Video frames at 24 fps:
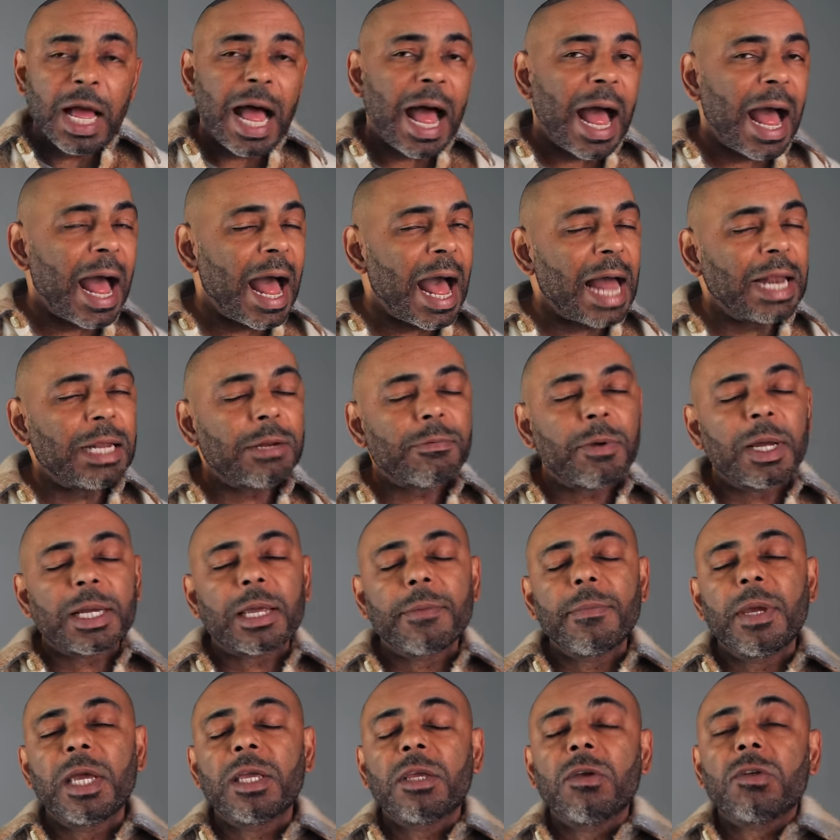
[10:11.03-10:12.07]
I highly
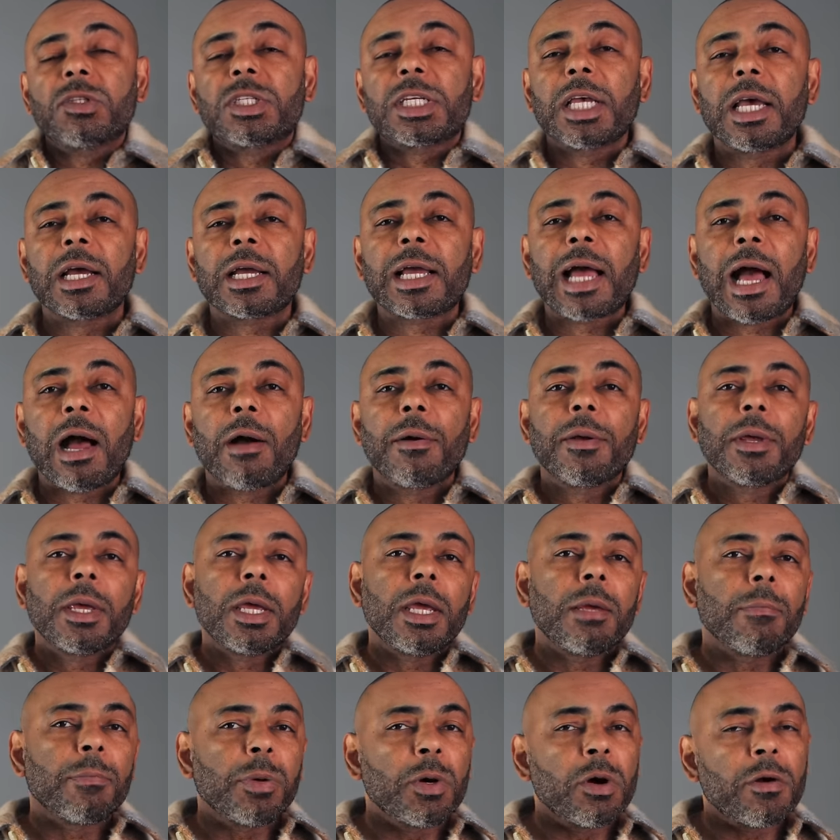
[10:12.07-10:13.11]
recommend you check out
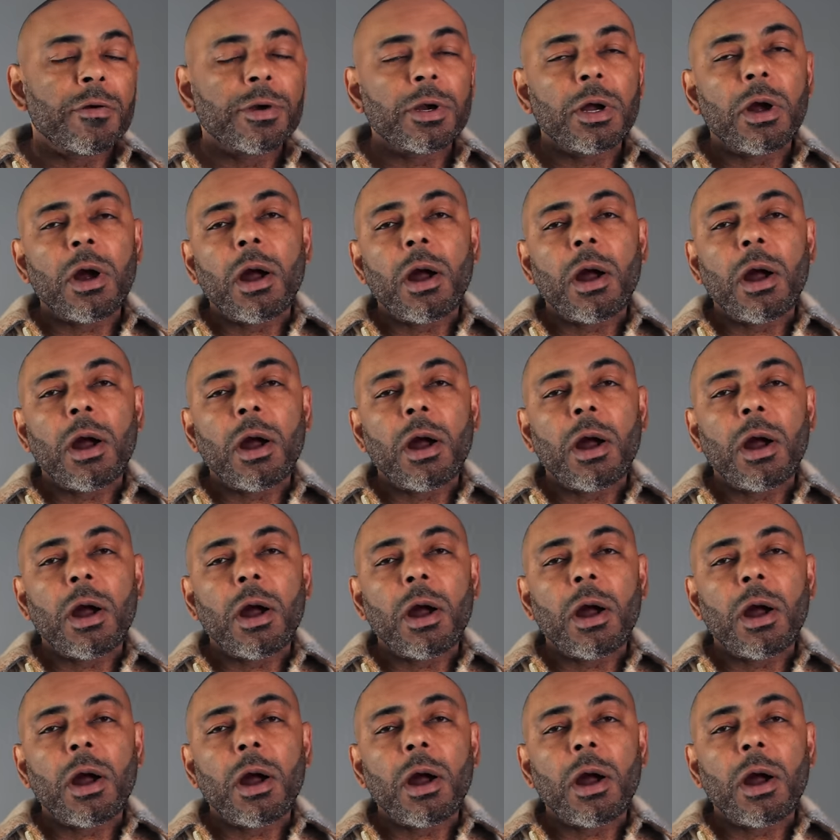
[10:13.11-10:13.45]
Emporio